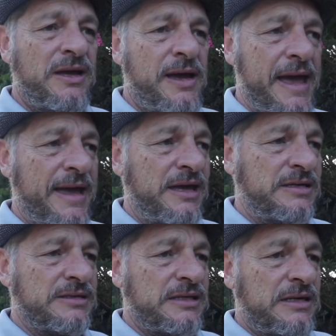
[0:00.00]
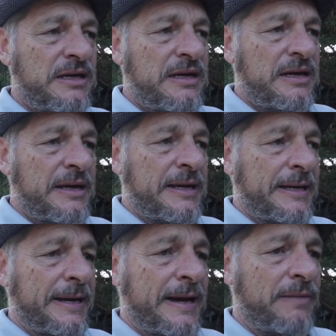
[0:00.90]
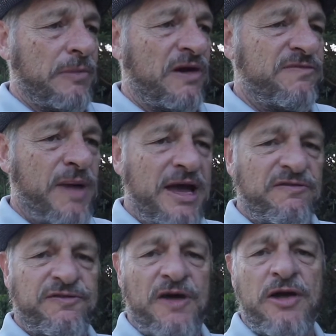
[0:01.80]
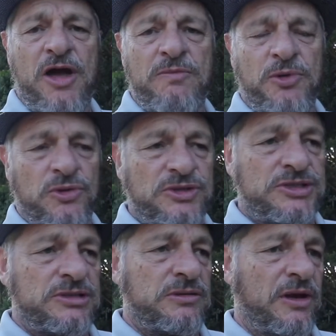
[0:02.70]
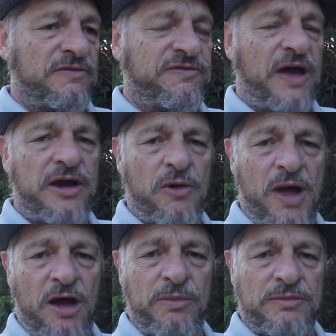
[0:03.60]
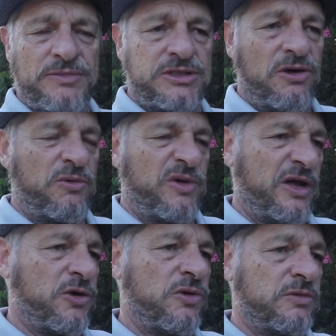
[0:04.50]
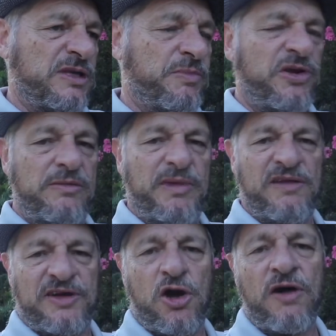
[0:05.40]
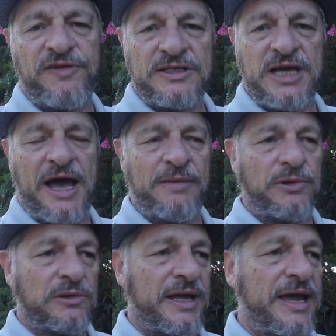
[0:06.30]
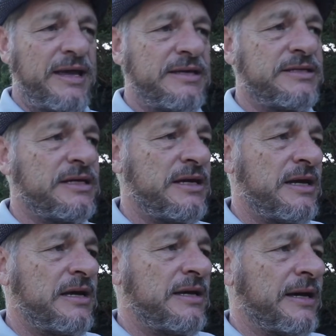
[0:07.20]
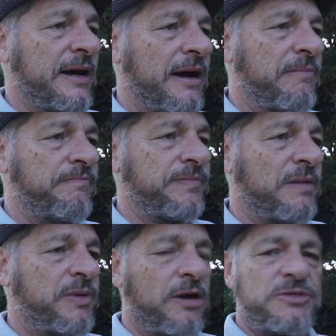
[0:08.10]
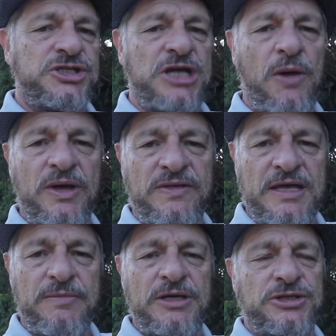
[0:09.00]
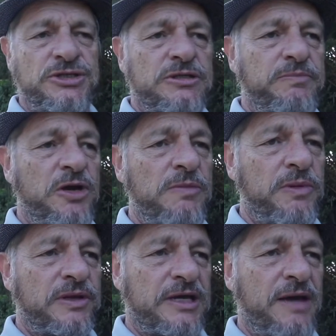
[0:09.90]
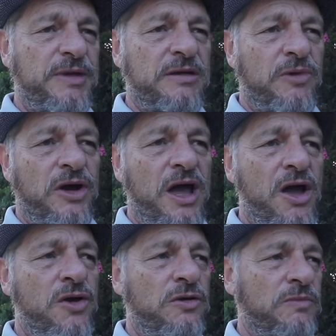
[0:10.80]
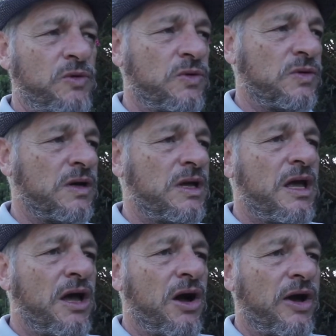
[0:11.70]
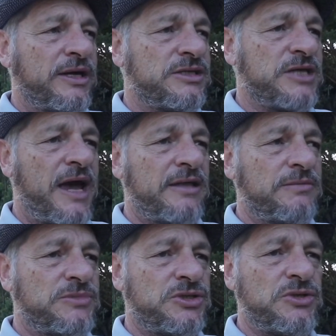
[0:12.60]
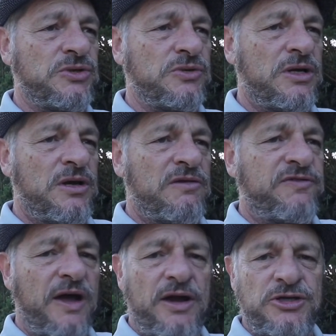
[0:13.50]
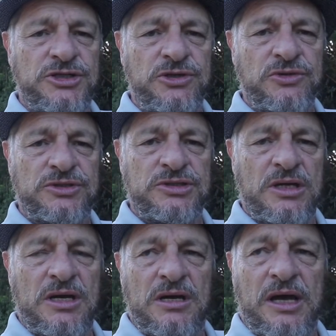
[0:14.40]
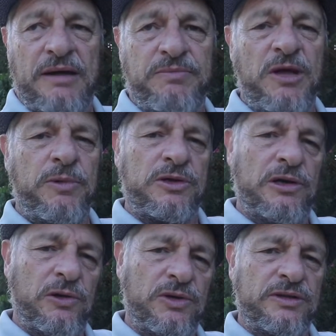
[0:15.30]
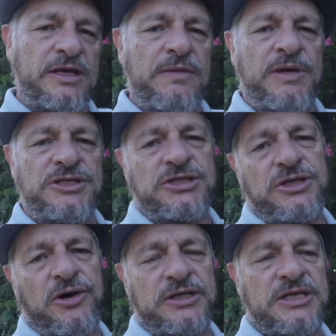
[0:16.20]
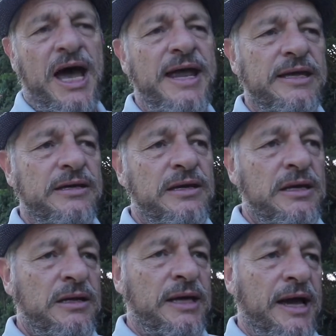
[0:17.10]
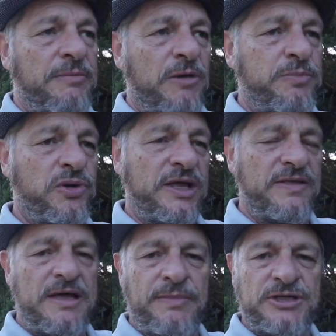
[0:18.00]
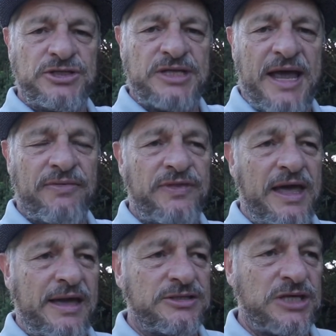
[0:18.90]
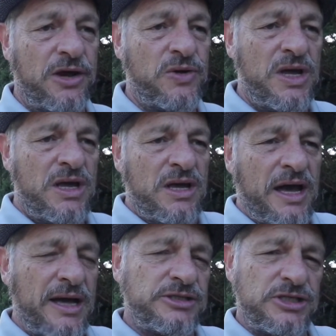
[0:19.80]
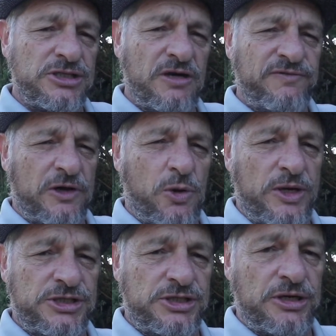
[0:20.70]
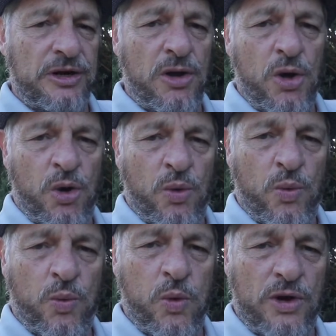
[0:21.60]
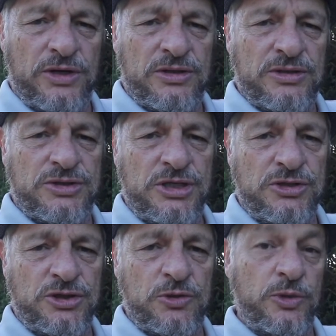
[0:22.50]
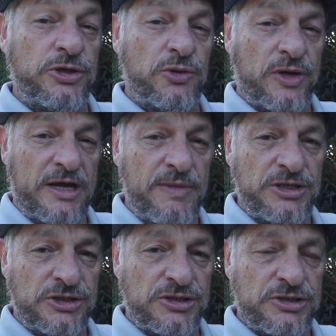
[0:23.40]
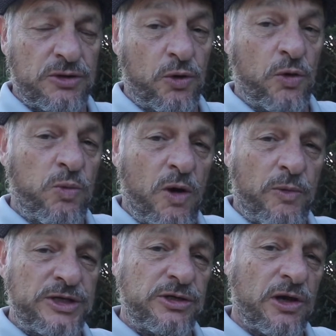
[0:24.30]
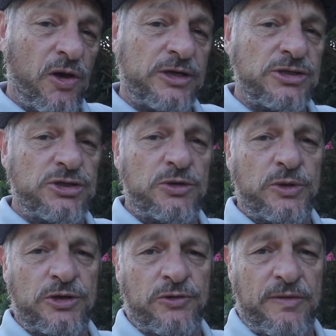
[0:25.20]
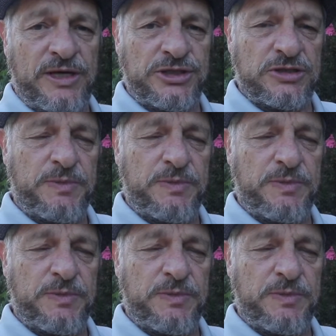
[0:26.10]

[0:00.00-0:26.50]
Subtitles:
And I've made photo books, like photo albums, like what I call, you put in the middle of a coffee table, and but I'm showing the images to people that come into my home, or I can take them to photo shoots and people can look at the images that I take. I'm putting the images out there. So ask yourself the question, what do you do with your images, or what would you like to do with your images?